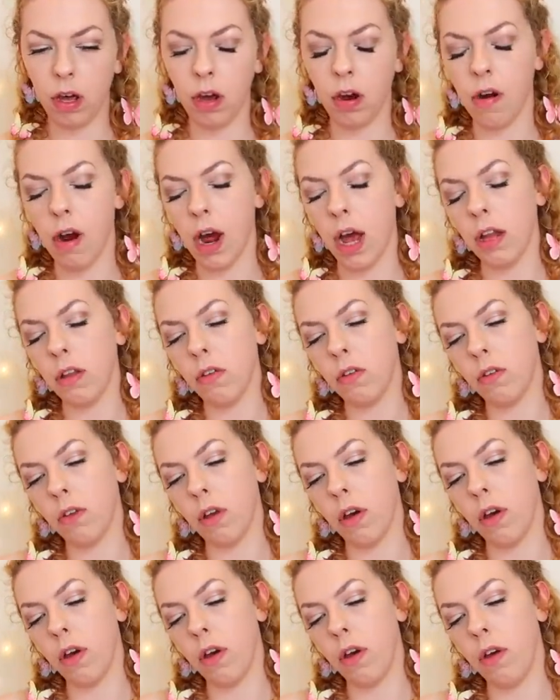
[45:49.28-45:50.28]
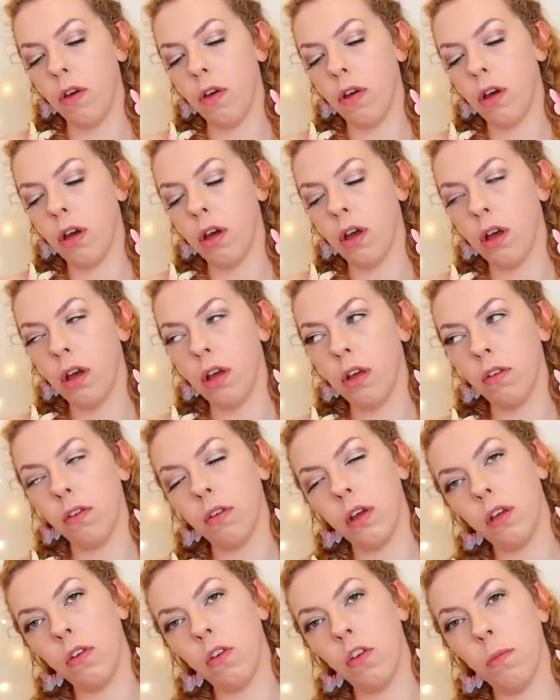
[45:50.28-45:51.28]
All right, so
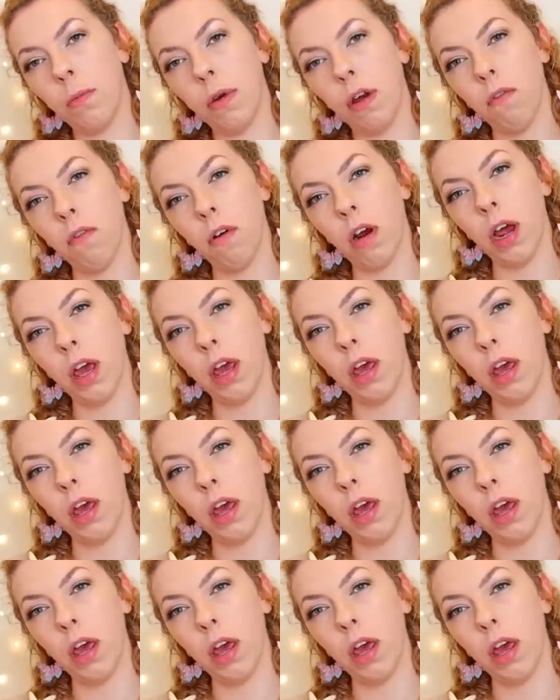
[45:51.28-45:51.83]
something to do with my right